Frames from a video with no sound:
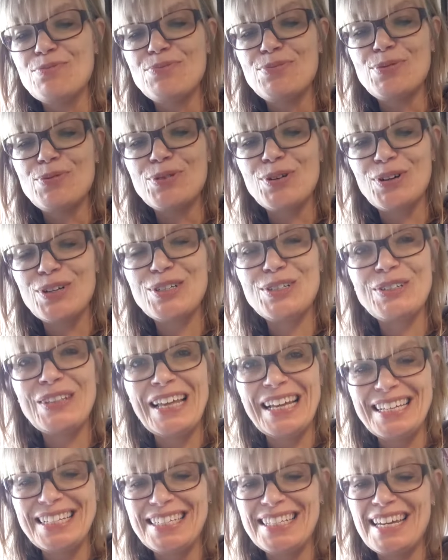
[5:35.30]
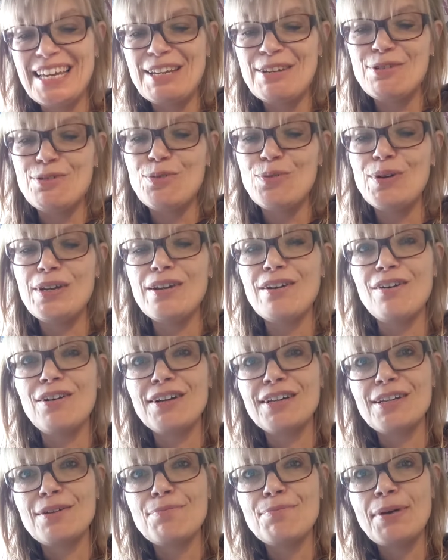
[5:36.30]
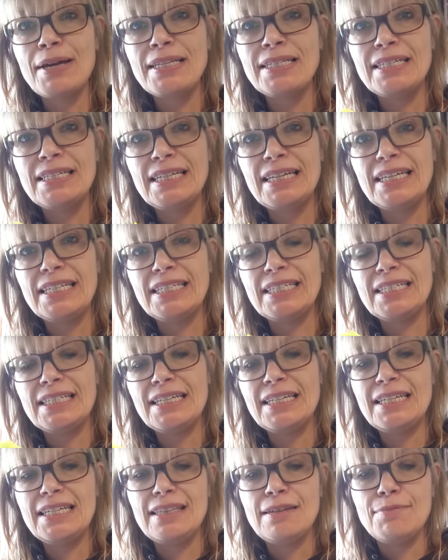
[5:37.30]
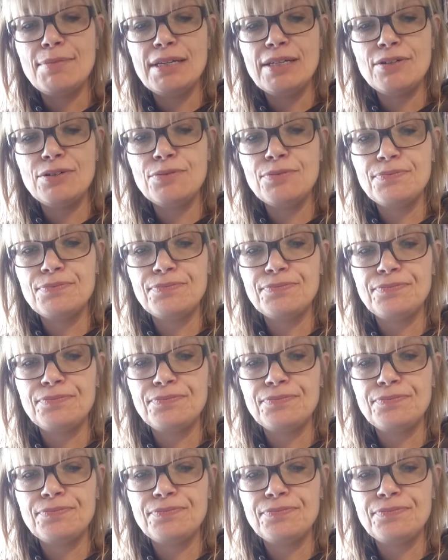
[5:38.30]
But we're not going to do that today. We are going to bend it in the middle